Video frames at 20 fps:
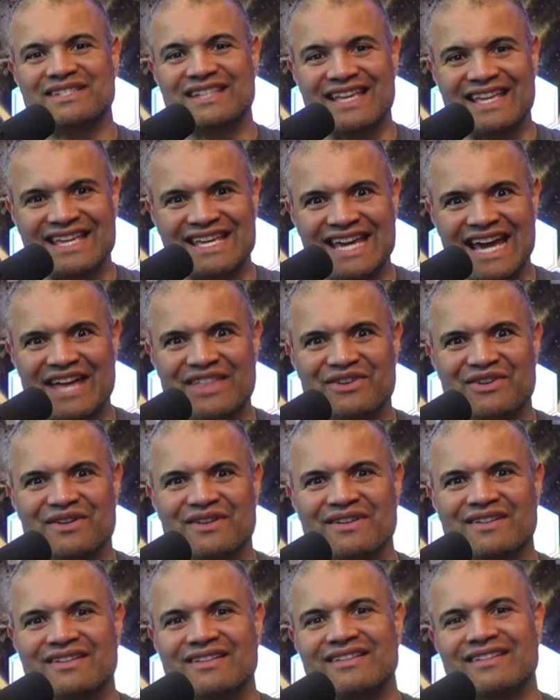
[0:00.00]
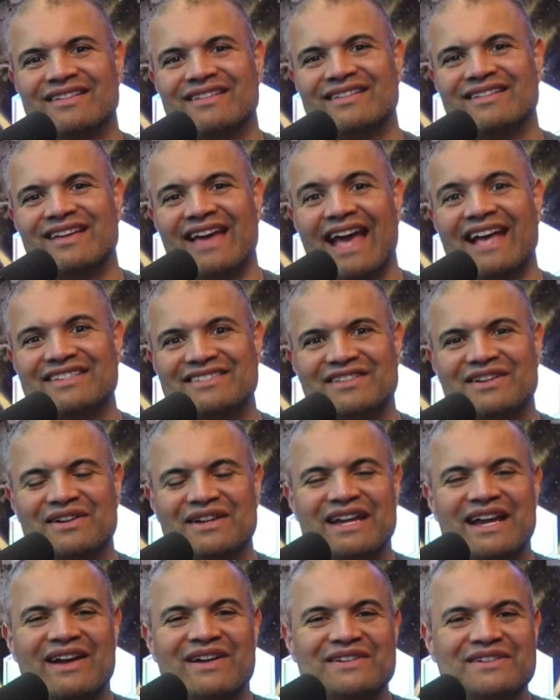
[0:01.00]
together as their
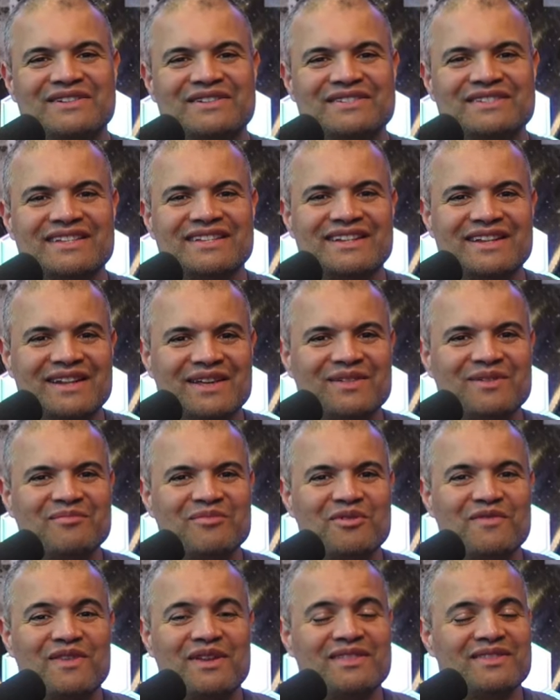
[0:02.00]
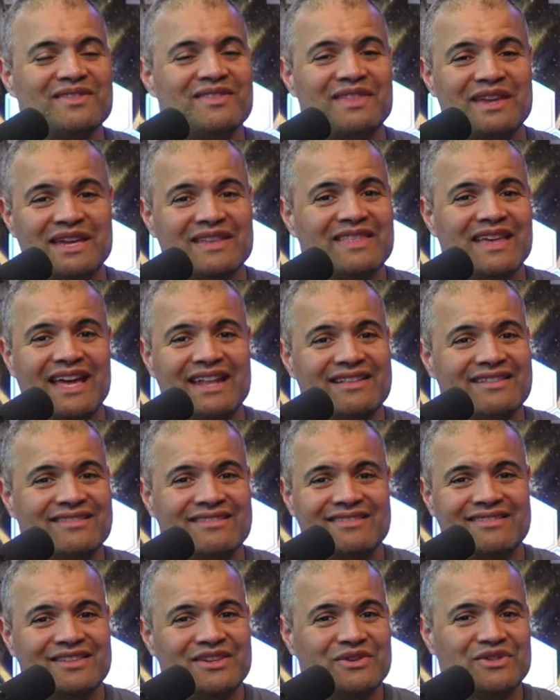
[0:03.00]
characters in another movie, thinking that
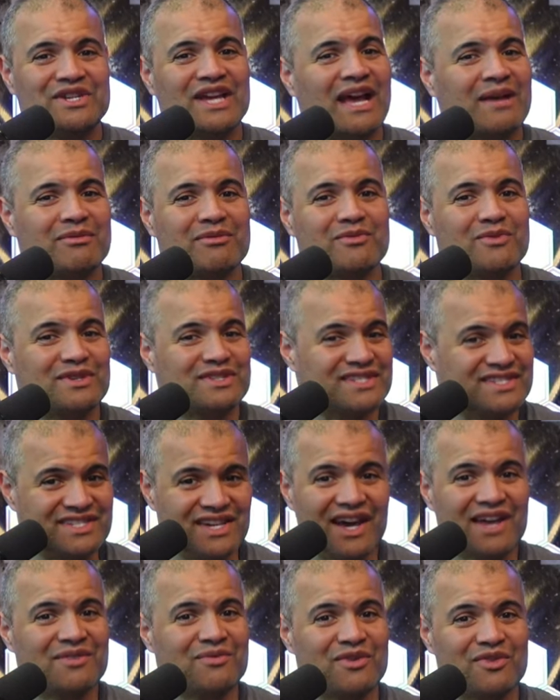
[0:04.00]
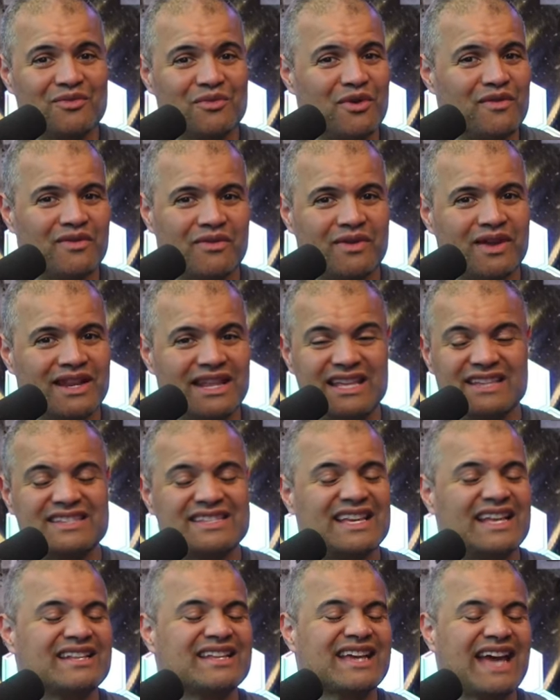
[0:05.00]
Hugh Jackman was done with Wolverine. He
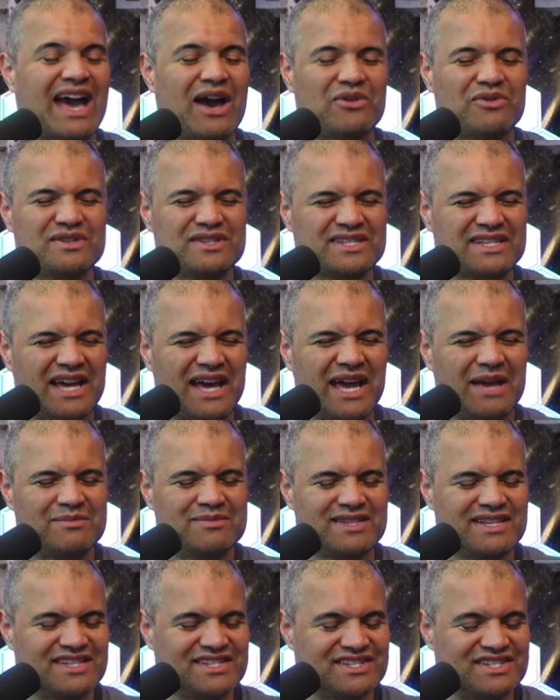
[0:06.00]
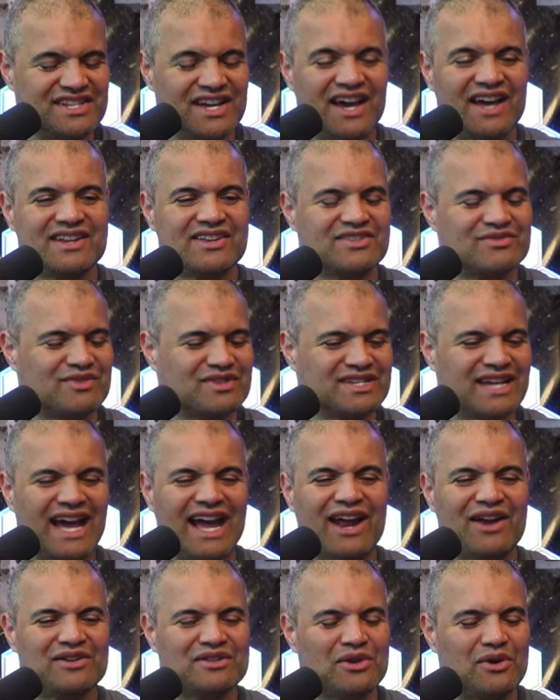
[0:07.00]
said countless times he's done, he's
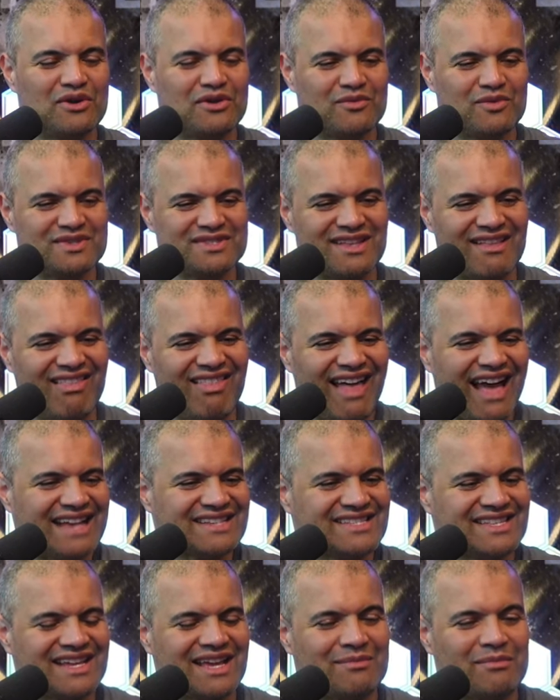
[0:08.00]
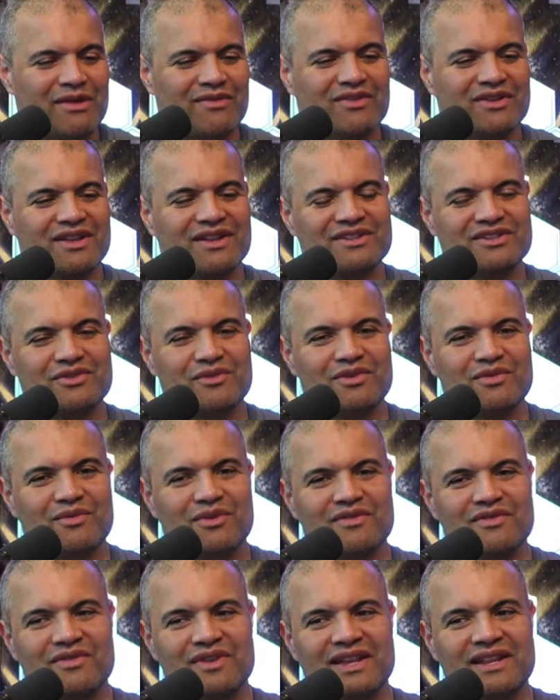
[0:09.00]
retired. Logan was the last thing I'm ever going to do with
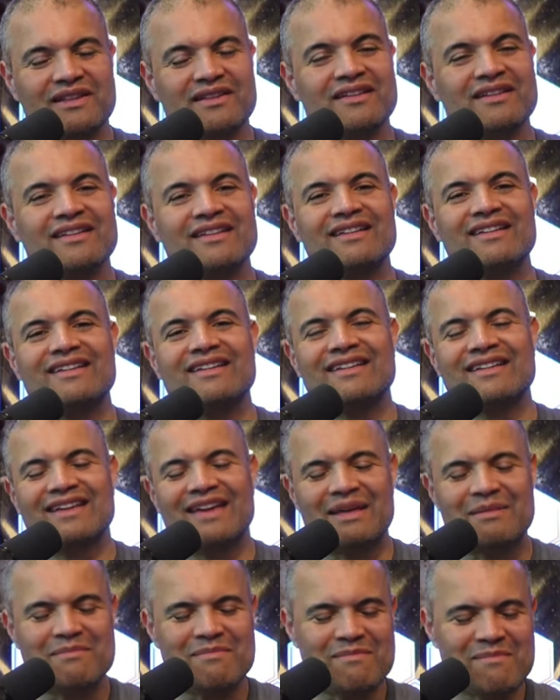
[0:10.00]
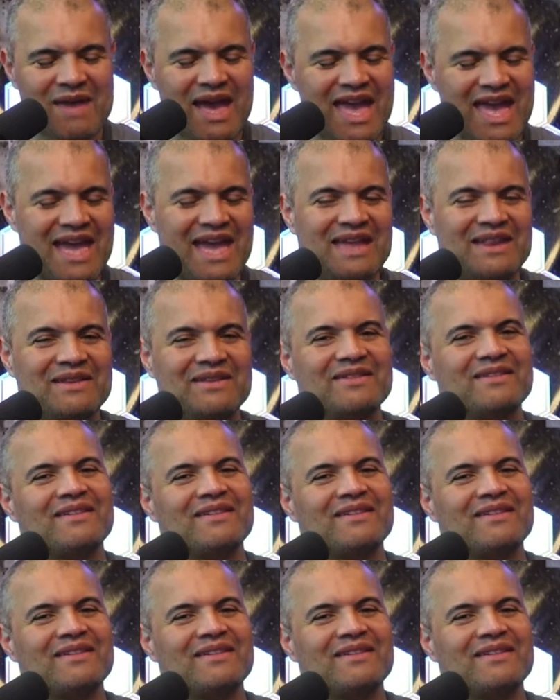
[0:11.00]
Wolverine. And man,